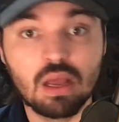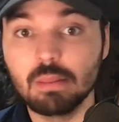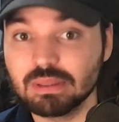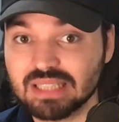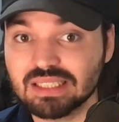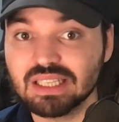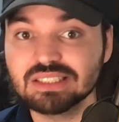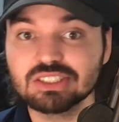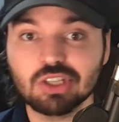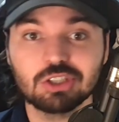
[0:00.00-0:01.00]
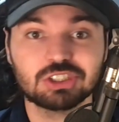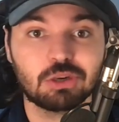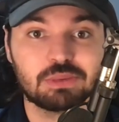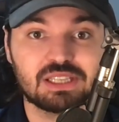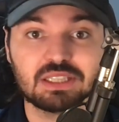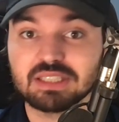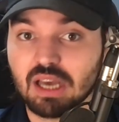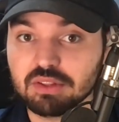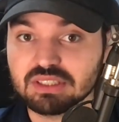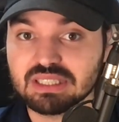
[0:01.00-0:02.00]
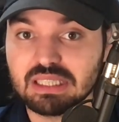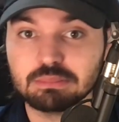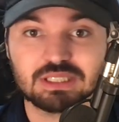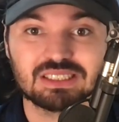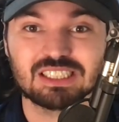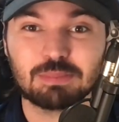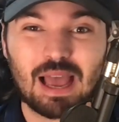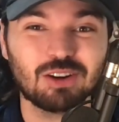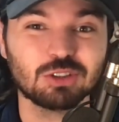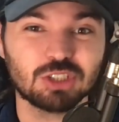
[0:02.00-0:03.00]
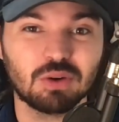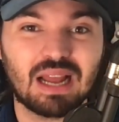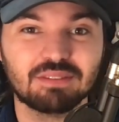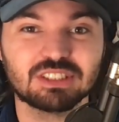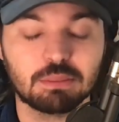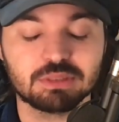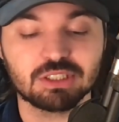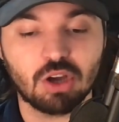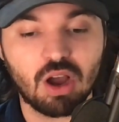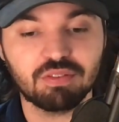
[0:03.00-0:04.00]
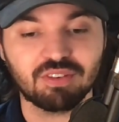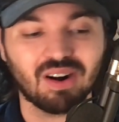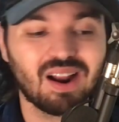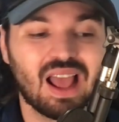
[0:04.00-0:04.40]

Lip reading: But that doesn't also mean that the other teams in this battle don't have something to offer.